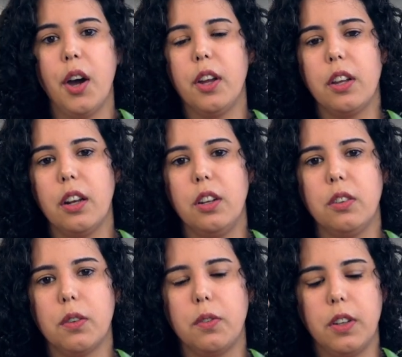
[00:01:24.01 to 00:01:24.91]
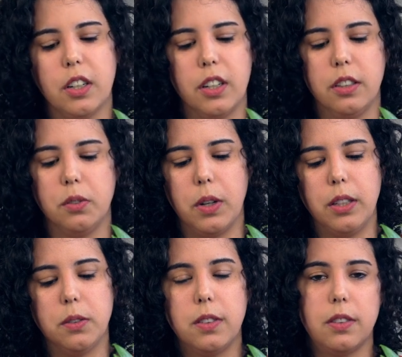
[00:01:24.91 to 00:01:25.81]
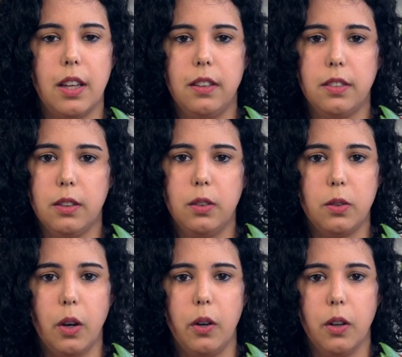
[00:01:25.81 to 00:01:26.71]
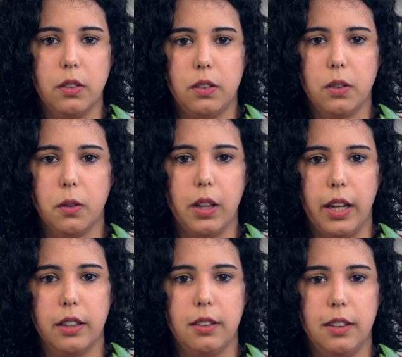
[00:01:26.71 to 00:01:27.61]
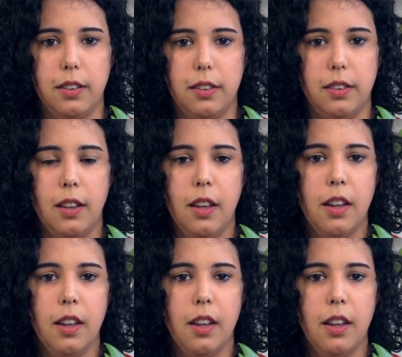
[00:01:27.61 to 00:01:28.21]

Or you can use your finger and try to sense the soil until like this